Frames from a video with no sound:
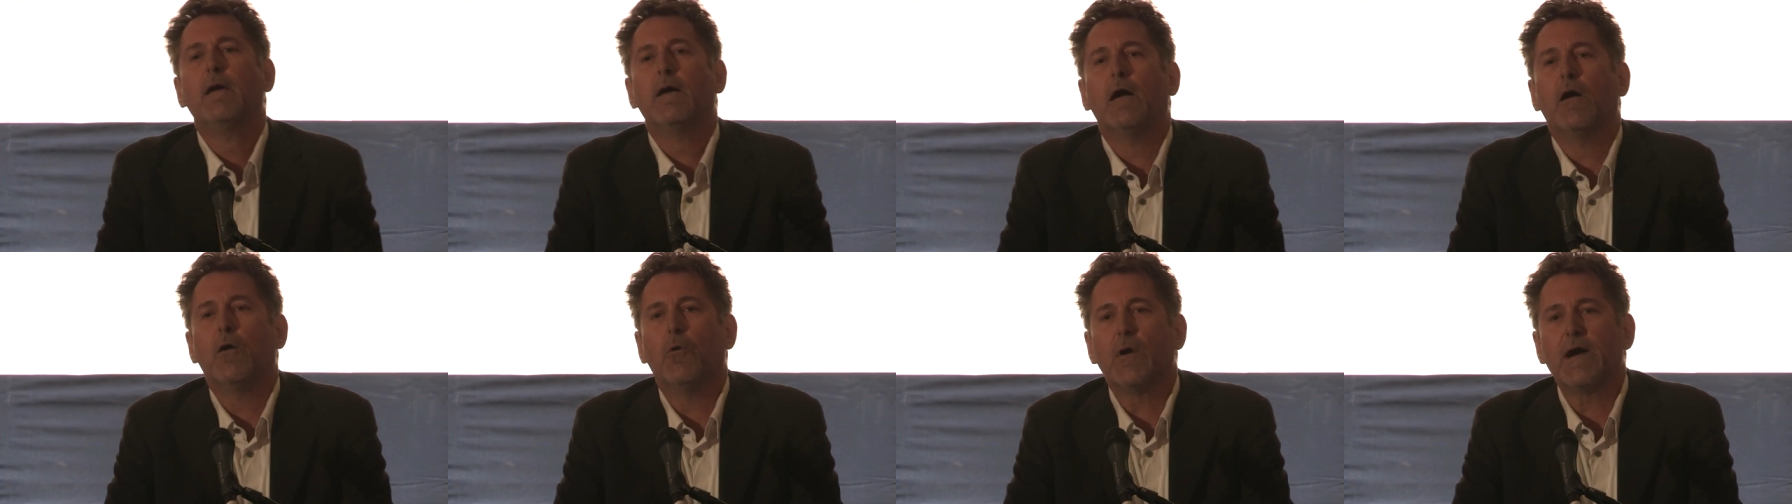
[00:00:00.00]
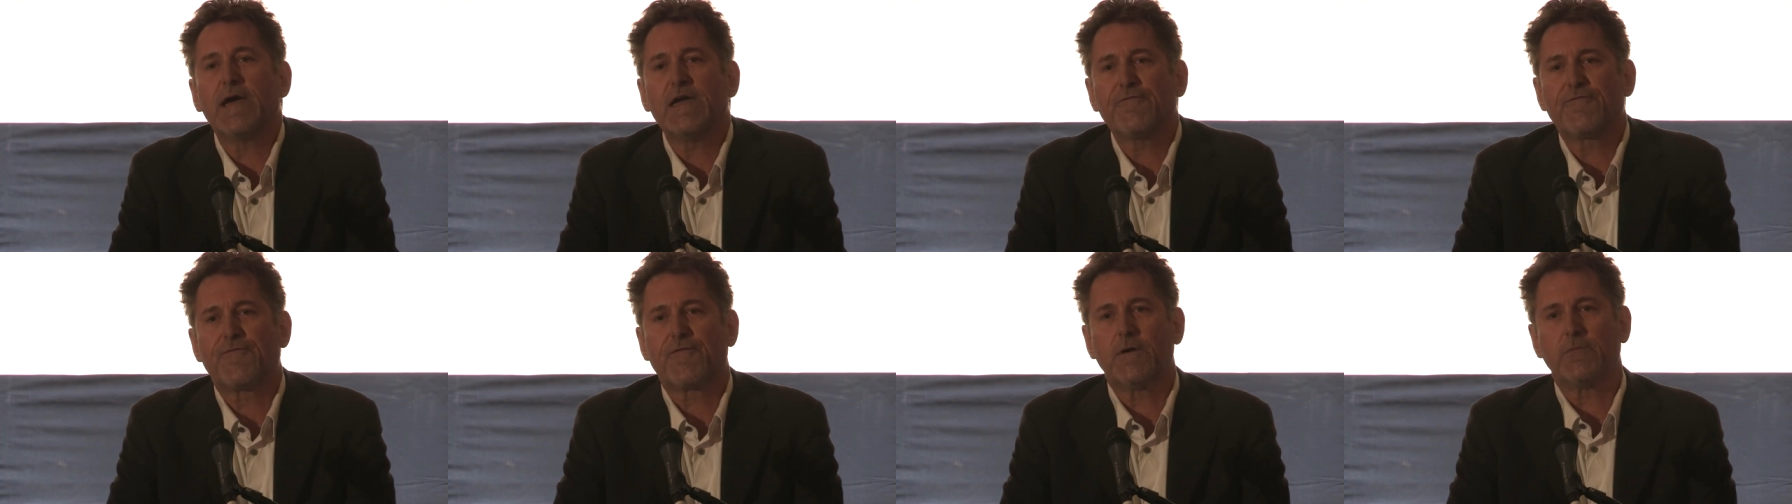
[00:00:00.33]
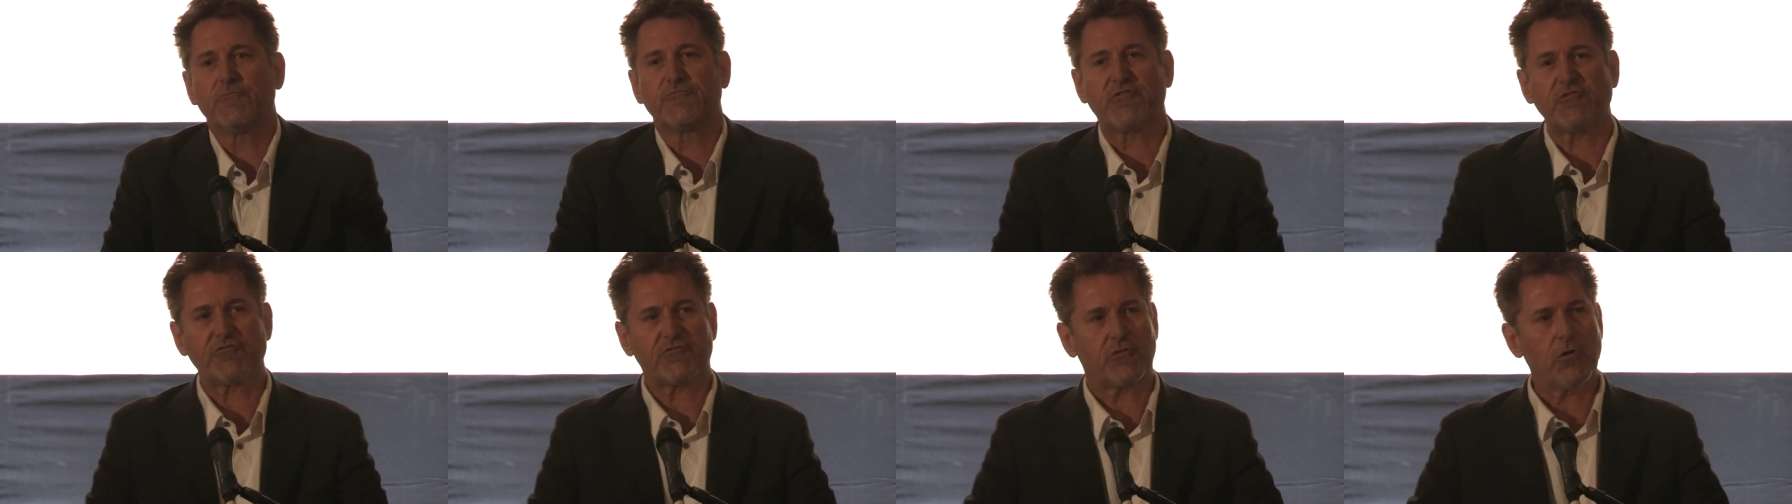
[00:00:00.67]
away
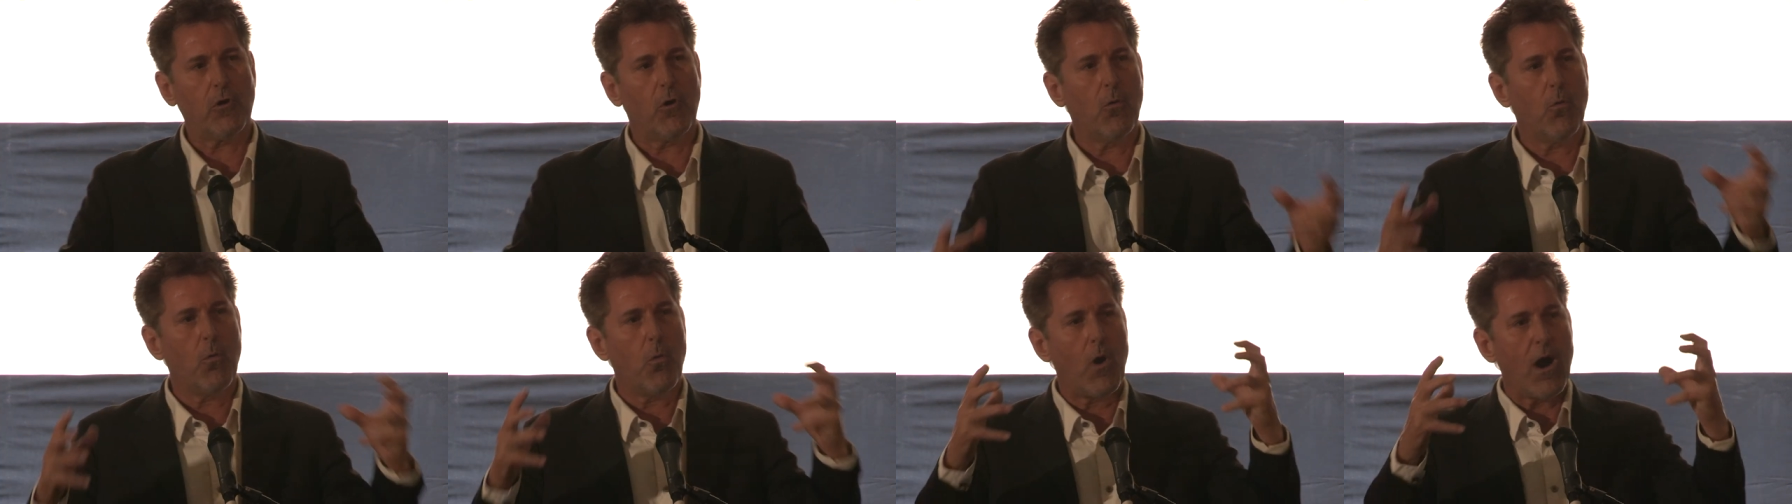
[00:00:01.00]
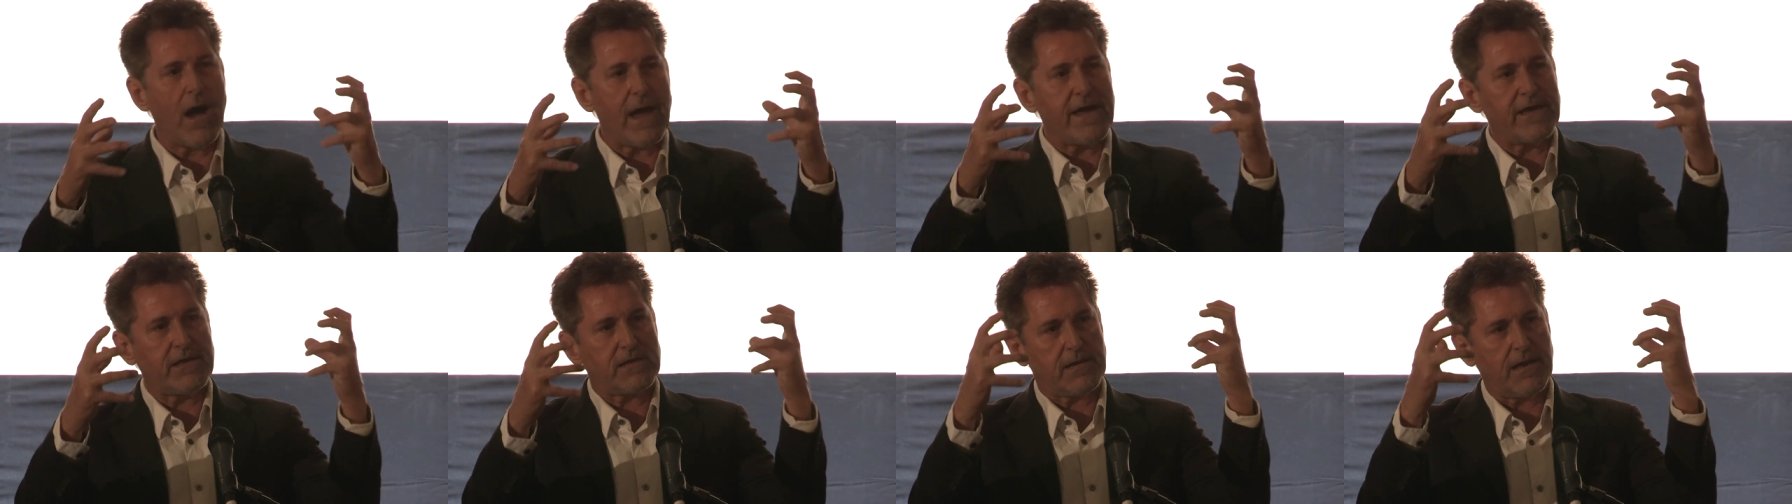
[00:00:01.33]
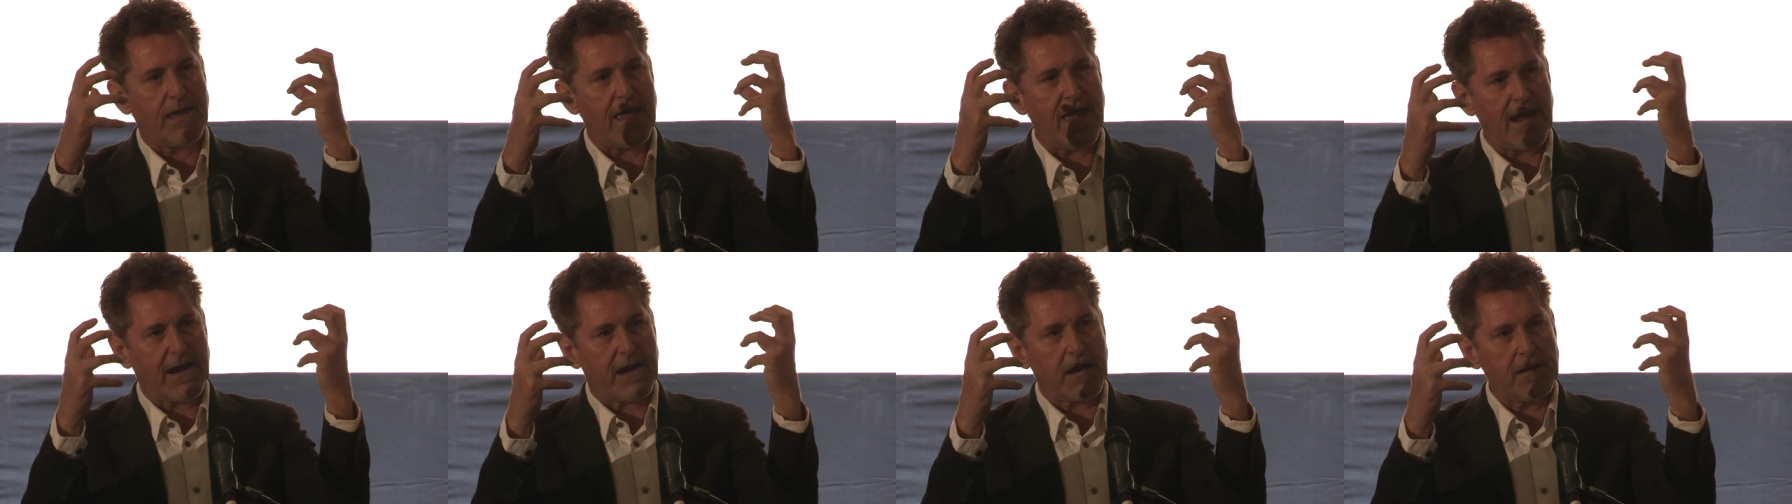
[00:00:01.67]
from just a white
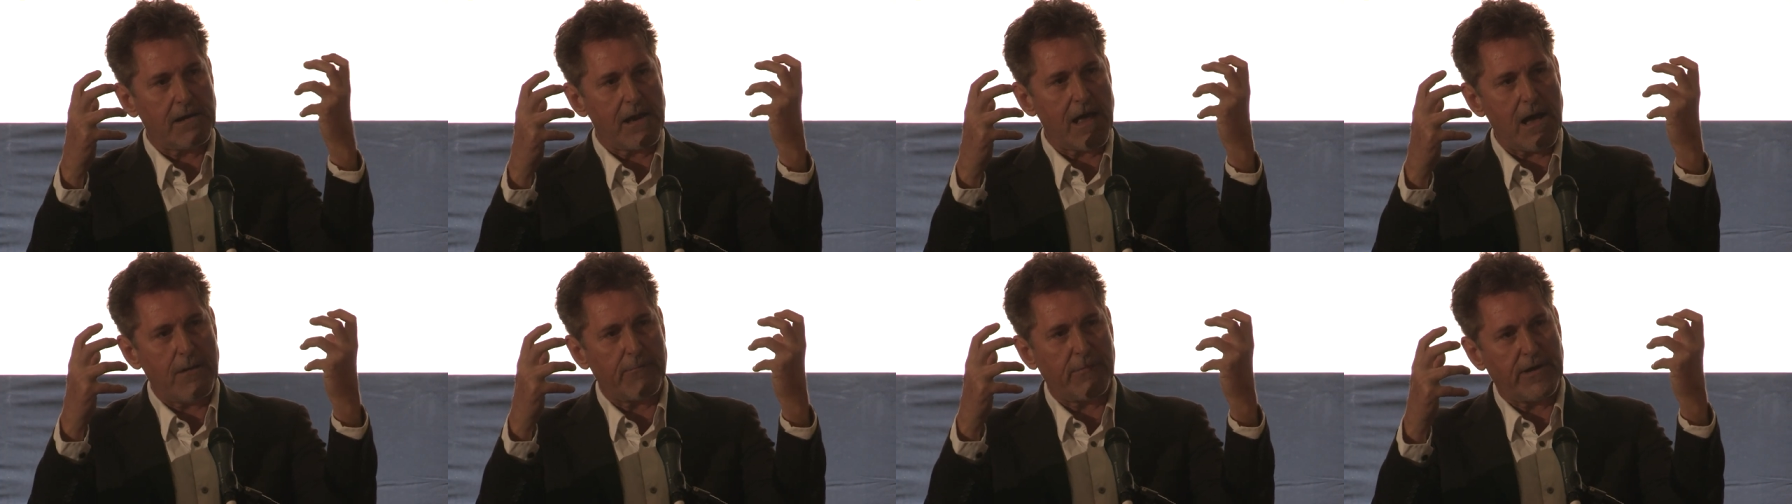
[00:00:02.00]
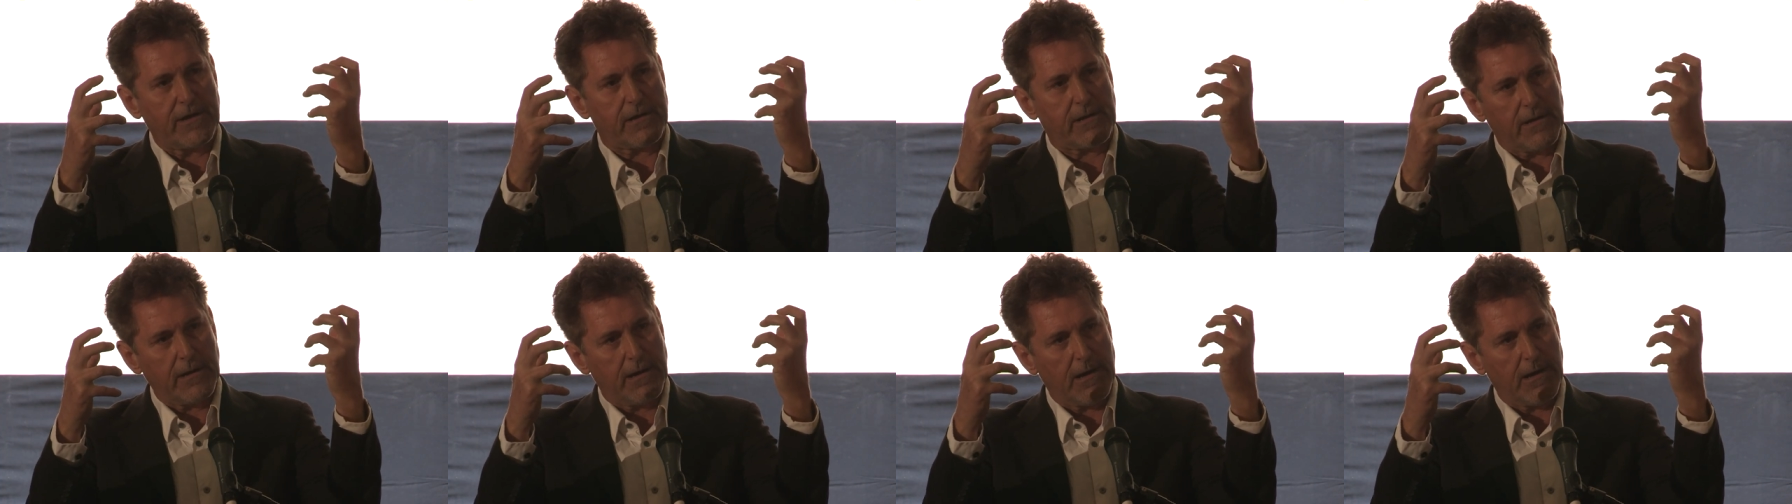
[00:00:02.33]
economic